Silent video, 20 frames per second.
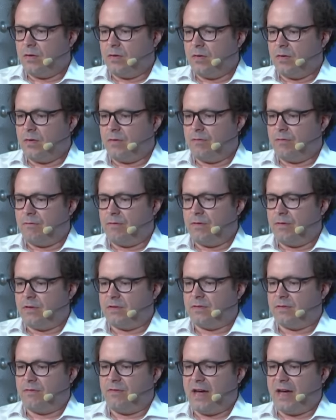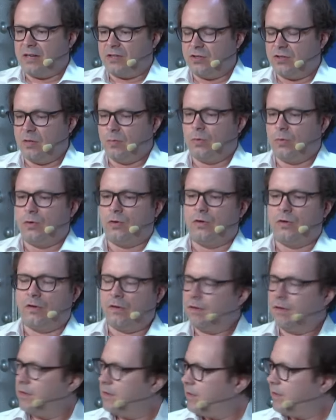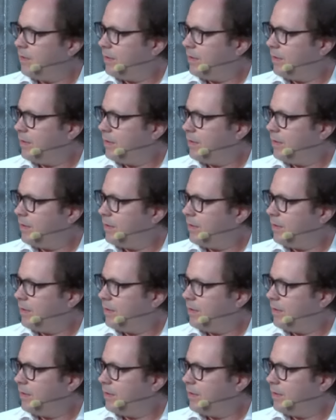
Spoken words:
this fashionable